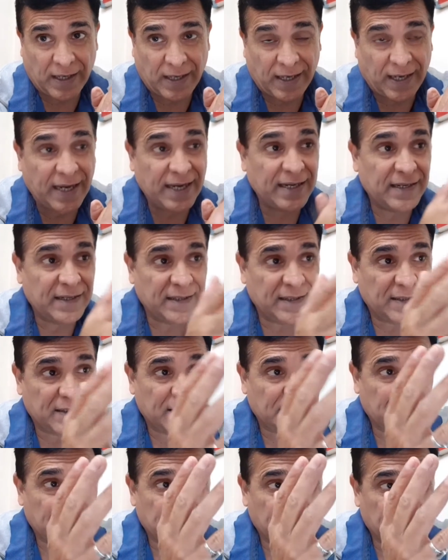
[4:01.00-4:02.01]
and
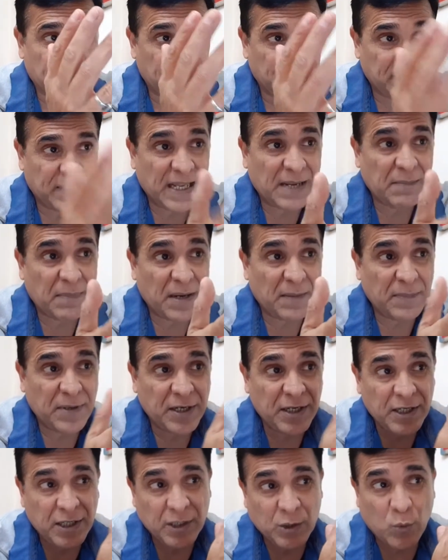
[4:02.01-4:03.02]
they may
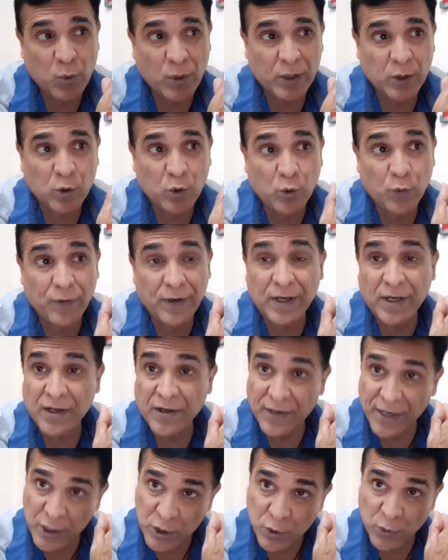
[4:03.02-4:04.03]
be the one who will
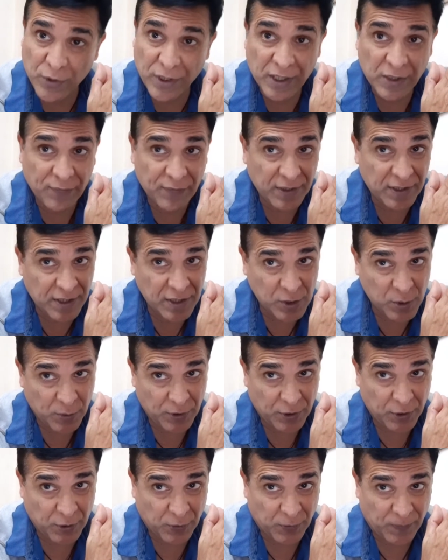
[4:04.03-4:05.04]
resonate with this
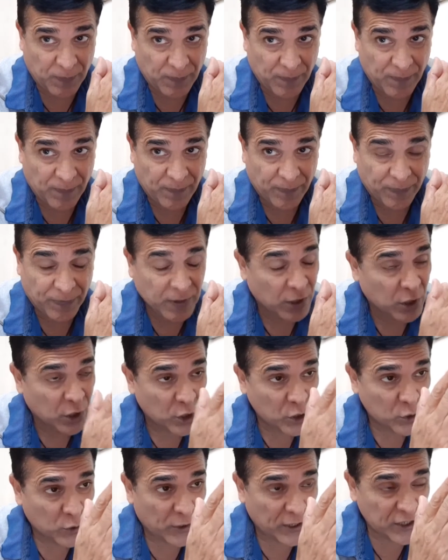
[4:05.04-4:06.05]
video.
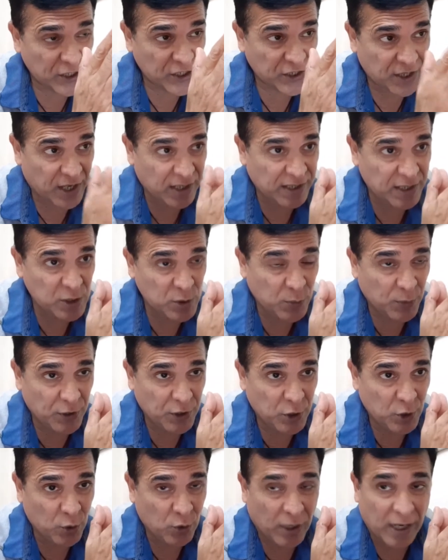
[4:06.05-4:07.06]
So let's start this
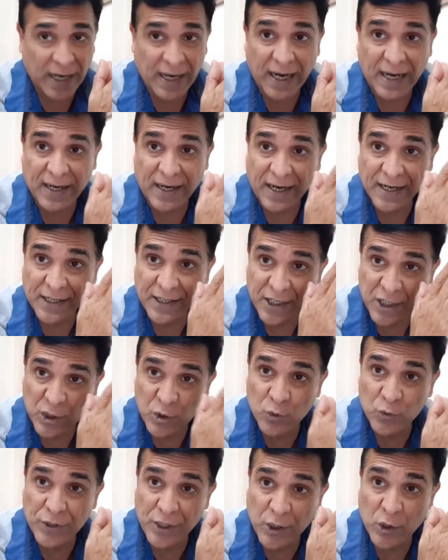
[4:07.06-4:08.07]
video. I need
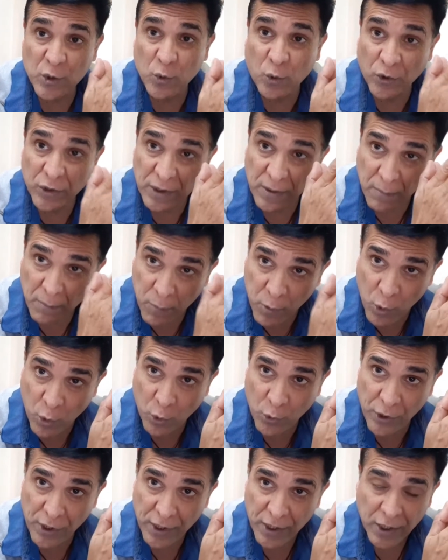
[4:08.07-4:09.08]
to take you on the
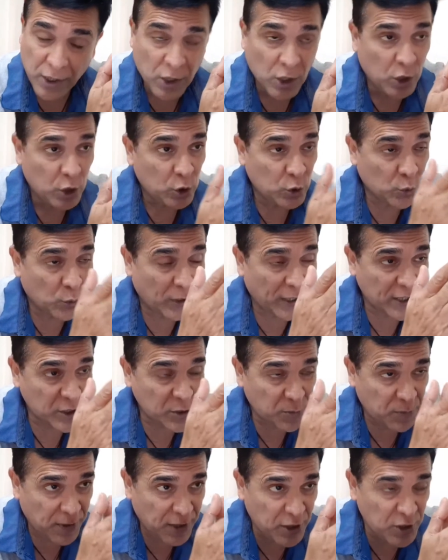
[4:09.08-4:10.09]
board to
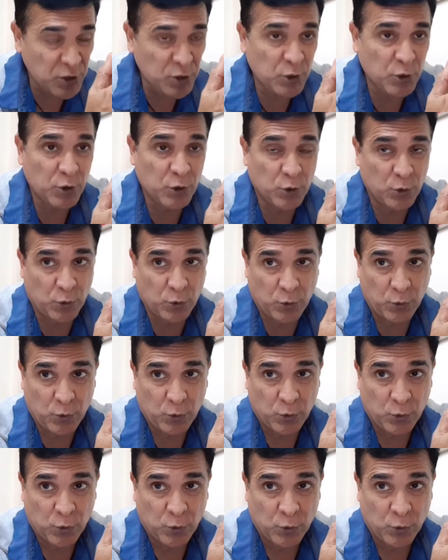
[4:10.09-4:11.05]
explain to you